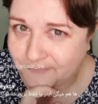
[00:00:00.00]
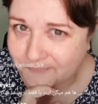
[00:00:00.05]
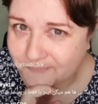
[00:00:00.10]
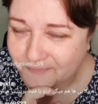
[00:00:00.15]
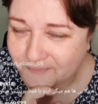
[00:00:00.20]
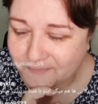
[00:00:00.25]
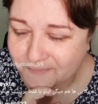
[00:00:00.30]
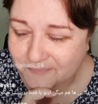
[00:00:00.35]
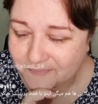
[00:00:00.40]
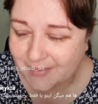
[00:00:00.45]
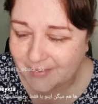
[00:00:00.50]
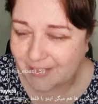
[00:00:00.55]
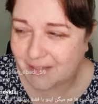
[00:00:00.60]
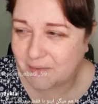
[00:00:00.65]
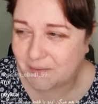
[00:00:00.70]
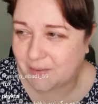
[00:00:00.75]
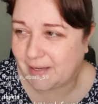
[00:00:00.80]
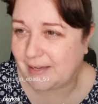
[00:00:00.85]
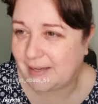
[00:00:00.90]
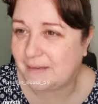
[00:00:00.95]
Okay.
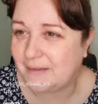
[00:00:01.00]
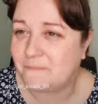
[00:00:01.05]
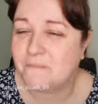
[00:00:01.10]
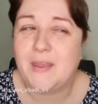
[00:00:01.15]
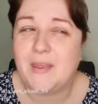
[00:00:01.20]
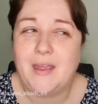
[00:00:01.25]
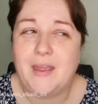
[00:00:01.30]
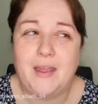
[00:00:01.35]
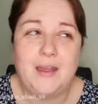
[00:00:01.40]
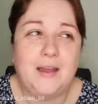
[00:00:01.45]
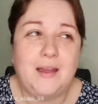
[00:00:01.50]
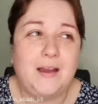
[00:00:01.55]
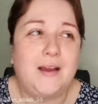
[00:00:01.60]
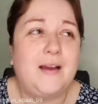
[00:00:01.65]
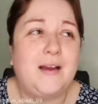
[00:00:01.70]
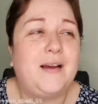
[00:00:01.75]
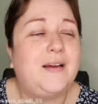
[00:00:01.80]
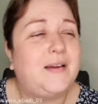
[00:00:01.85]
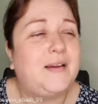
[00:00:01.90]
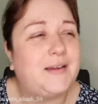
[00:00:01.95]

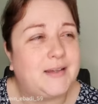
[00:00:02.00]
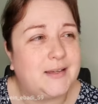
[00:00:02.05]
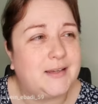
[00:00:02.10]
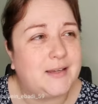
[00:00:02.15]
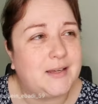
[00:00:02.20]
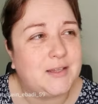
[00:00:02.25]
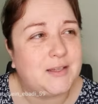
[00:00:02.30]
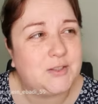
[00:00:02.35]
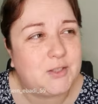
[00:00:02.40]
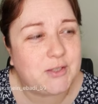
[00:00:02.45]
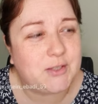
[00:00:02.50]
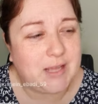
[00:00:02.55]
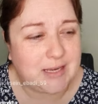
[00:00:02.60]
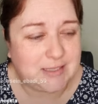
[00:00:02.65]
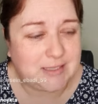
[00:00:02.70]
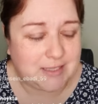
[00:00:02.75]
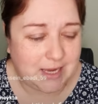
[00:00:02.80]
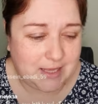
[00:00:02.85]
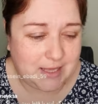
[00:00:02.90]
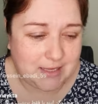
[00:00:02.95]
Do they say this in
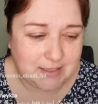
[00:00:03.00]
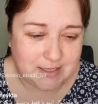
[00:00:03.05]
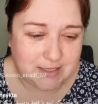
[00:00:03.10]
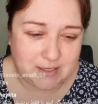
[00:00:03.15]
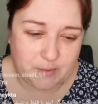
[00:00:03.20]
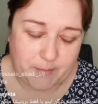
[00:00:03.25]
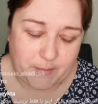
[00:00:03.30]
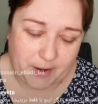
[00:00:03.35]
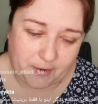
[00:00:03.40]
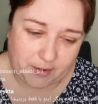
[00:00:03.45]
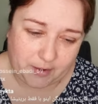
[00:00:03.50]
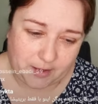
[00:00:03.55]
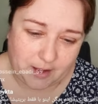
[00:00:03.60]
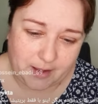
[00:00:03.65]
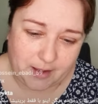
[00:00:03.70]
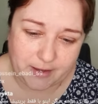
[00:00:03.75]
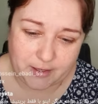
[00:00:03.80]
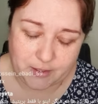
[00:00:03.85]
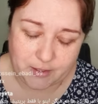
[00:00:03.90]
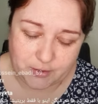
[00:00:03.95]
America? I could
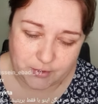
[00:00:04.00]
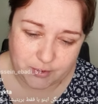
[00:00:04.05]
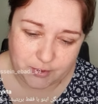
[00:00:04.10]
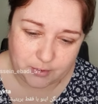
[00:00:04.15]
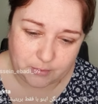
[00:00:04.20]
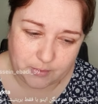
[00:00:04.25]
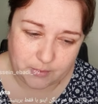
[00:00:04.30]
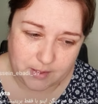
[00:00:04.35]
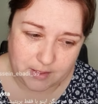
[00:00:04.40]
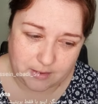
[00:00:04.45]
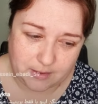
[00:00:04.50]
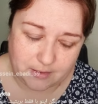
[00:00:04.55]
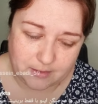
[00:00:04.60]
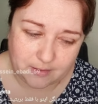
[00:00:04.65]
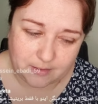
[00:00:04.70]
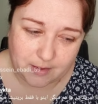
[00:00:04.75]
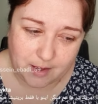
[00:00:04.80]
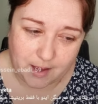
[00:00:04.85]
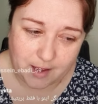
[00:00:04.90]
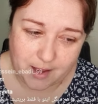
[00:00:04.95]
do with. I
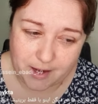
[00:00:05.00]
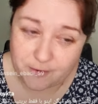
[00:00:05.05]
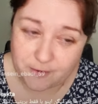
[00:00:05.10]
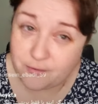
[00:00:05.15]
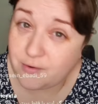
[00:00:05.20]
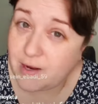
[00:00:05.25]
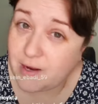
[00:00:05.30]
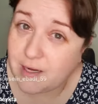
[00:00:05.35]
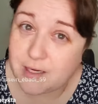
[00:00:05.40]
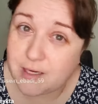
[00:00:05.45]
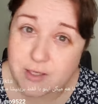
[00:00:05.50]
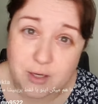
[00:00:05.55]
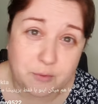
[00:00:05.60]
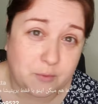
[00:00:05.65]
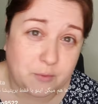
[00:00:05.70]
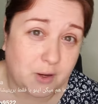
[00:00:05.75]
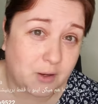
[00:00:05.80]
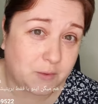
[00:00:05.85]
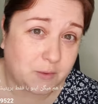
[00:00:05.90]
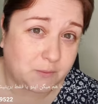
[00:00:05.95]
really don't know.
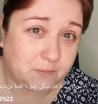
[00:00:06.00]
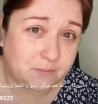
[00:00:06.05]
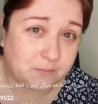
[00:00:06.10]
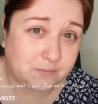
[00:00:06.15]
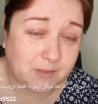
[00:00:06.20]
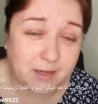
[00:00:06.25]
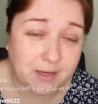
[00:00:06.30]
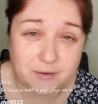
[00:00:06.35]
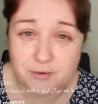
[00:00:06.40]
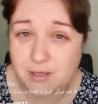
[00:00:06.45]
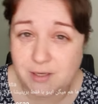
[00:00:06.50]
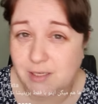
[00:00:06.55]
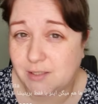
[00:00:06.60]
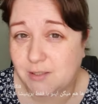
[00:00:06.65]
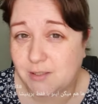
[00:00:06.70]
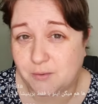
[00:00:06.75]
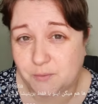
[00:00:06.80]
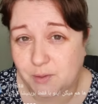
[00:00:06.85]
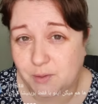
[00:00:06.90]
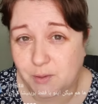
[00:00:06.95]
I really don't know.
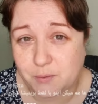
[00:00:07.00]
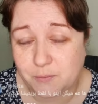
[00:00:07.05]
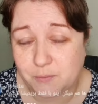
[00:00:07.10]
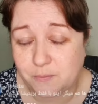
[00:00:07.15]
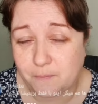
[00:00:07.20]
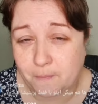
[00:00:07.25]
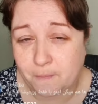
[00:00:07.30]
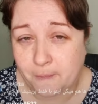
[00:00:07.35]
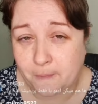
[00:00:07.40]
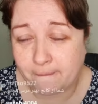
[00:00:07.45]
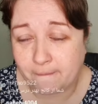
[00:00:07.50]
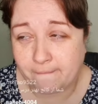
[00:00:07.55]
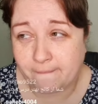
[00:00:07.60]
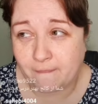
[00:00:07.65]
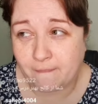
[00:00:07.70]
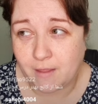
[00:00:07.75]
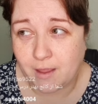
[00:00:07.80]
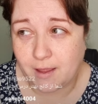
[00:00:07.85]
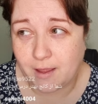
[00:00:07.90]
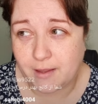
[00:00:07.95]
I
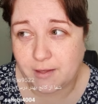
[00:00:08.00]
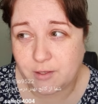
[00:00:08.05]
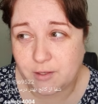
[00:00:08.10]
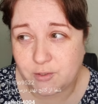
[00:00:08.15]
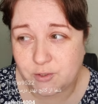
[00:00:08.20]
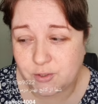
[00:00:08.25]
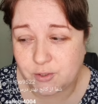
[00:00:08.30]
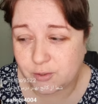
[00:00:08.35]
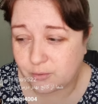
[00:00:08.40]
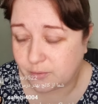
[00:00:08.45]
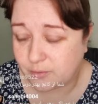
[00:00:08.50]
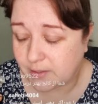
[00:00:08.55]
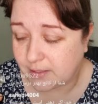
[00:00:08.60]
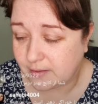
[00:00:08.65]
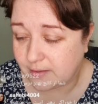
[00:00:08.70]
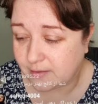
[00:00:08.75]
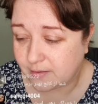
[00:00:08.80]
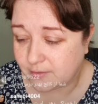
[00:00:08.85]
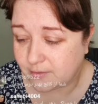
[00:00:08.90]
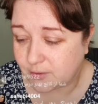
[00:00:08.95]
could do with. Do they
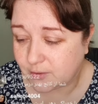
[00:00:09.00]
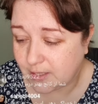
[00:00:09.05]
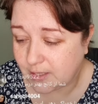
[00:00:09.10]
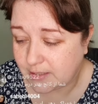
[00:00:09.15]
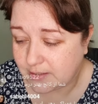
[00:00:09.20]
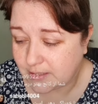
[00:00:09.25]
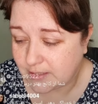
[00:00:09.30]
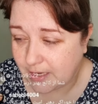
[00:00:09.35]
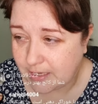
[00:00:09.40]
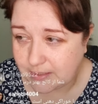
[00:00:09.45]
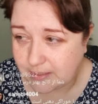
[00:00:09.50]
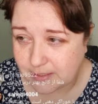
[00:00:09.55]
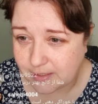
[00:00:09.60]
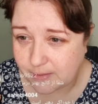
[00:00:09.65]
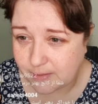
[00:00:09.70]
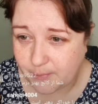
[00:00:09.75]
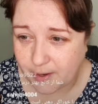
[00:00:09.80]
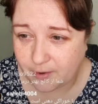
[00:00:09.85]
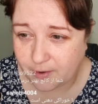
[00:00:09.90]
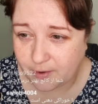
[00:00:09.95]
say it in America?
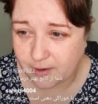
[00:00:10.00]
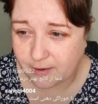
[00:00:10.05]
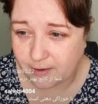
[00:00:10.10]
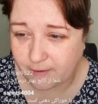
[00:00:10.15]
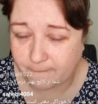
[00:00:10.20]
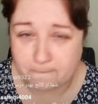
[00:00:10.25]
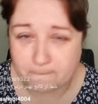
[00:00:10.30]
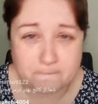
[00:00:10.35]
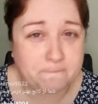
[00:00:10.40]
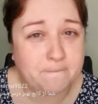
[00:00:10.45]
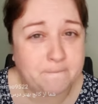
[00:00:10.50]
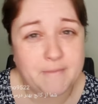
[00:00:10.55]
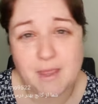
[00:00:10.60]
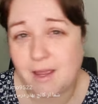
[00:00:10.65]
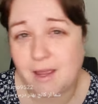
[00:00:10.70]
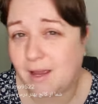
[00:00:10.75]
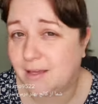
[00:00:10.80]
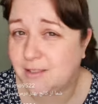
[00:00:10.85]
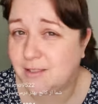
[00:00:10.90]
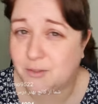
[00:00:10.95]
I don't know.
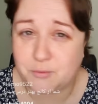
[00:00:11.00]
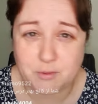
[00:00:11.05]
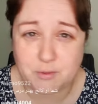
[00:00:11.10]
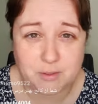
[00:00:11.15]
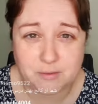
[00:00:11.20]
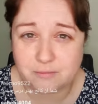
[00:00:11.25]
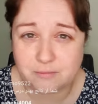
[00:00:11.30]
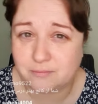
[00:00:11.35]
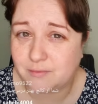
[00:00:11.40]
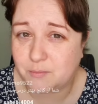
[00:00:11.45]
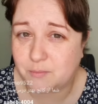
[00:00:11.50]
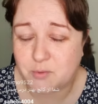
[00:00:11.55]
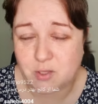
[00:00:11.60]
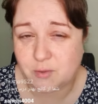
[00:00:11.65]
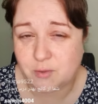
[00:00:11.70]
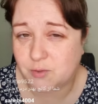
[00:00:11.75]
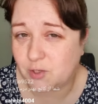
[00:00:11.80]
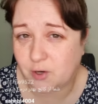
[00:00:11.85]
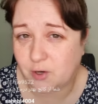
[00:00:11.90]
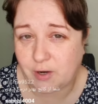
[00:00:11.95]
I'm so sorry.
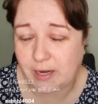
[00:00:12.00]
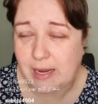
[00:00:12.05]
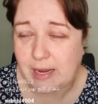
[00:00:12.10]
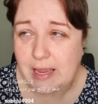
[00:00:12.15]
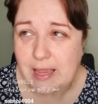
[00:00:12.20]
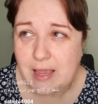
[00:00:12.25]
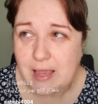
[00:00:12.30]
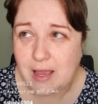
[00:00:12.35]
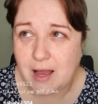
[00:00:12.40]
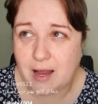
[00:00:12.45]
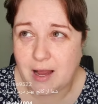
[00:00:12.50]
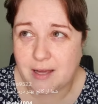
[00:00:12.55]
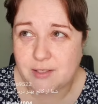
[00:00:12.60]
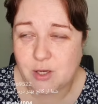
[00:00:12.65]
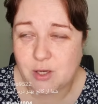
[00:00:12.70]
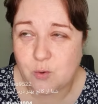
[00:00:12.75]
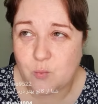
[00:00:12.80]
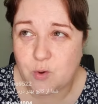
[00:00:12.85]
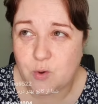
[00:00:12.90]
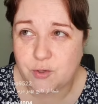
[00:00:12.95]
I don't want
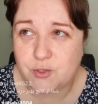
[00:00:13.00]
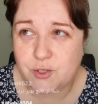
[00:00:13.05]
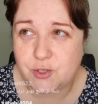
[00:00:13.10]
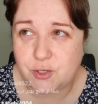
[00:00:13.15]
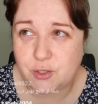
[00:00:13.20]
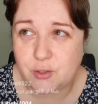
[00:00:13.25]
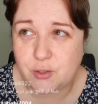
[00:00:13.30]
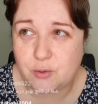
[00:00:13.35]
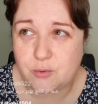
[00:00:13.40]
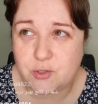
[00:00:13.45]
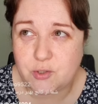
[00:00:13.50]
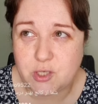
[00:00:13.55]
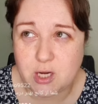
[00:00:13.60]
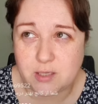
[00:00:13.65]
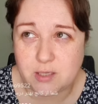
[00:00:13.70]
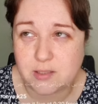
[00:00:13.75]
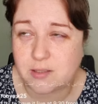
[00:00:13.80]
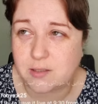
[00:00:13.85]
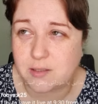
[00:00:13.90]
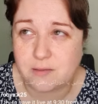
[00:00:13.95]
to just
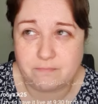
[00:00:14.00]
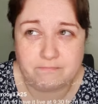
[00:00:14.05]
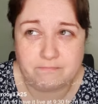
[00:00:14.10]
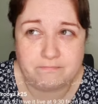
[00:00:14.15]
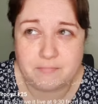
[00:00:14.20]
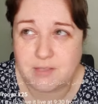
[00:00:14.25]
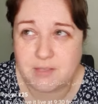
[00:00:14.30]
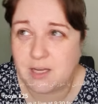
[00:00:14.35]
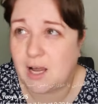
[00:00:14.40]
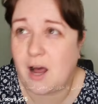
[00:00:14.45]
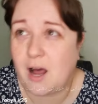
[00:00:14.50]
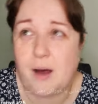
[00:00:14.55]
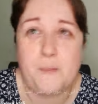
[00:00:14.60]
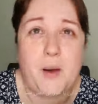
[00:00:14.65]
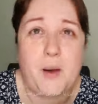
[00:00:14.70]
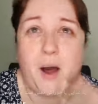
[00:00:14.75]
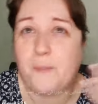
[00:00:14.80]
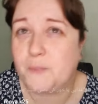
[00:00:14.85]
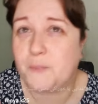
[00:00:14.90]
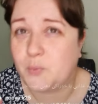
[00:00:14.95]
come up with
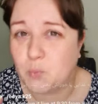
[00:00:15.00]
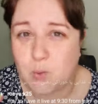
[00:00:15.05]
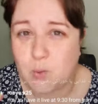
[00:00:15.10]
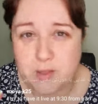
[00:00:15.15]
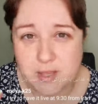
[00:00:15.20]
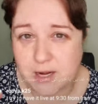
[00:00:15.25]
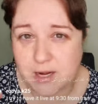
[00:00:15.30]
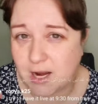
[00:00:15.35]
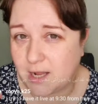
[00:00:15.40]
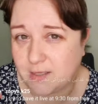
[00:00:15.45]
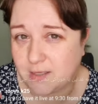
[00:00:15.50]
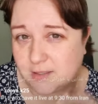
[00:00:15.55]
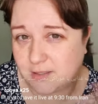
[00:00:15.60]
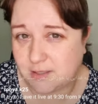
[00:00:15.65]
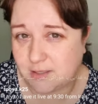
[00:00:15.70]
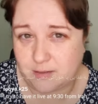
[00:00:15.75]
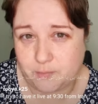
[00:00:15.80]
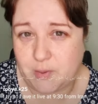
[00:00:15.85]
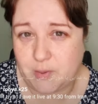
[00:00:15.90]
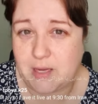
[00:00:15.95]
an answer because it
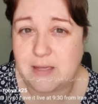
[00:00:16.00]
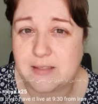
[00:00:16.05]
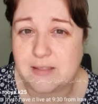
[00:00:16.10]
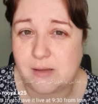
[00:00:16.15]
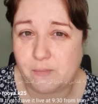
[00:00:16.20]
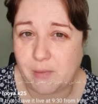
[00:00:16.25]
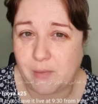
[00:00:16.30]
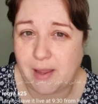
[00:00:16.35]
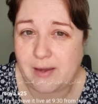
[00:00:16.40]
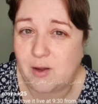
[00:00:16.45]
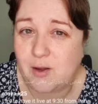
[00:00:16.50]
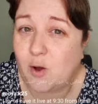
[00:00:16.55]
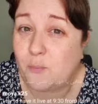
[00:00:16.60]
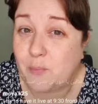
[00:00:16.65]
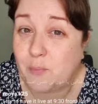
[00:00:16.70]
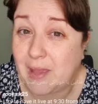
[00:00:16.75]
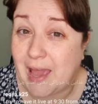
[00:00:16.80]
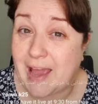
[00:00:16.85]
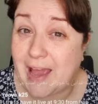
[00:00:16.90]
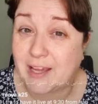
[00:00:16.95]
might not be
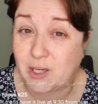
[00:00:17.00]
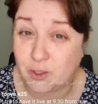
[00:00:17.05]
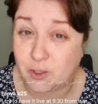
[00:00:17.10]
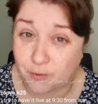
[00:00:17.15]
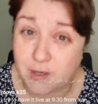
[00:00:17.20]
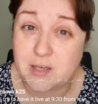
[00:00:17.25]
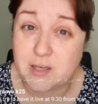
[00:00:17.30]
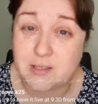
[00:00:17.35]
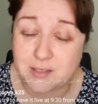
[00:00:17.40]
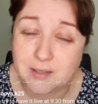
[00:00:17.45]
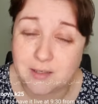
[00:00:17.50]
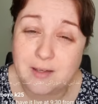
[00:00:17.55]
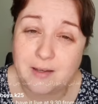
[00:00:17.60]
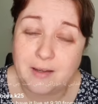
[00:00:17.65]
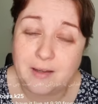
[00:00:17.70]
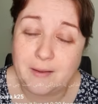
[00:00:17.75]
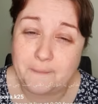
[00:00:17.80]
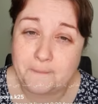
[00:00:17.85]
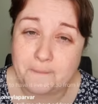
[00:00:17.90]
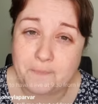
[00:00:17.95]
accurate. I
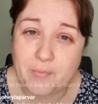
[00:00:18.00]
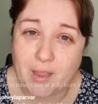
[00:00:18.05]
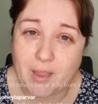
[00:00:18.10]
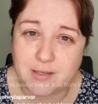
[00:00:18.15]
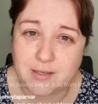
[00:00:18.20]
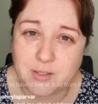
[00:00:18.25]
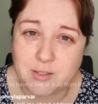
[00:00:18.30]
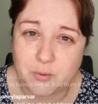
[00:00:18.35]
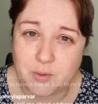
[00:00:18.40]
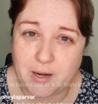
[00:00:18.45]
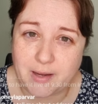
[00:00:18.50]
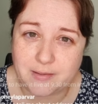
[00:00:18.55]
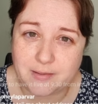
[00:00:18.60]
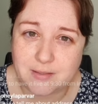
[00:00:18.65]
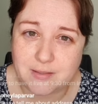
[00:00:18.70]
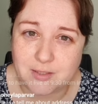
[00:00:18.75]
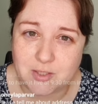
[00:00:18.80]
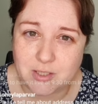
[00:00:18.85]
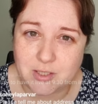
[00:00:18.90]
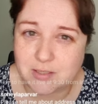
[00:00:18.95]
don't like to just
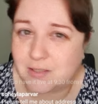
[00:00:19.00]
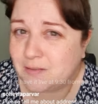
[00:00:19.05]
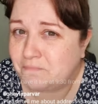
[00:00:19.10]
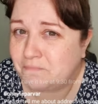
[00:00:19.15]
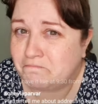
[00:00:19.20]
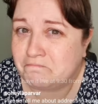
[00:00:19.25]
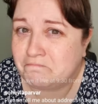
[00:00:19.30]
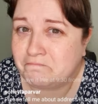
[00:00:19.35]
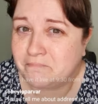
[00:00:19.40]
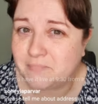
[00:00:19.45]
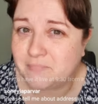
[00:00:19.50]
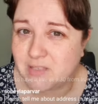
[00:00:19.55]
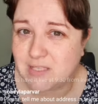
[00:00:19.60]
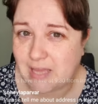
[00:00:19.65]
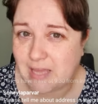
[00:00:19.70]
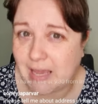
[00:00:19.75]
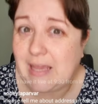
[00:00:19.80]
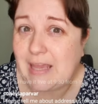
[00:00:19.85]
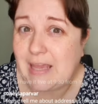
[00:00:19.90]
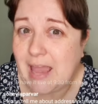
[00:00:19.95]
say
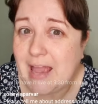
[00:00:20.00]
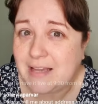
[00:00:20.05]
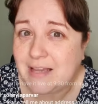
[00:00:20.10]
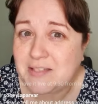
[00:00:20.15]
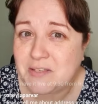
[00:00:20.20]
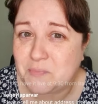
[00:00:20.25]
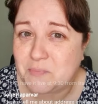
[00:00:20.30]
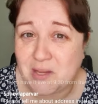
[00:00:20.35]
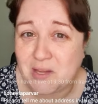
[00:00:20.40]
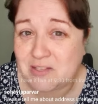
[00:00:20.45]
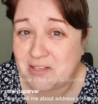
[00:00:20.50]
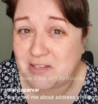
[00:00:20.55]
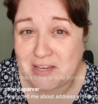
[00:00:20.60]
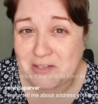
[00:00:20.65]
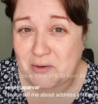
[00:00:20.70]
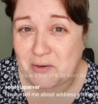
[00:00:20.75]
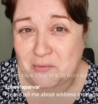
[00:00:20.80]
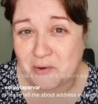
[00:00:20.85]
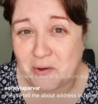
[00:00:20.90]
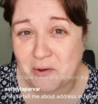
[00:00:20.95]
yes because I don't know.
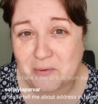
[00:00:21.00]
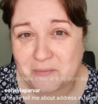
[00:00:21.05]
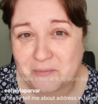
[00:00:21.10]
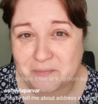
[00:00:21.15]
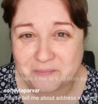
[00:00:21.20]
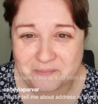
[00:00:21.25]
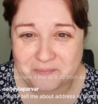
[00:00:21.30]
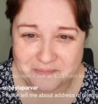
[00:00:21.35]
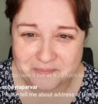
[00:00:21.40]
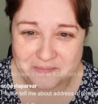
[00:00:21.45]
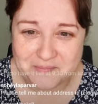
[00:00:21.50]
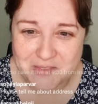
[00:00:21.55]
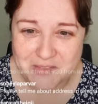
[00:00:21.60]
Sorry.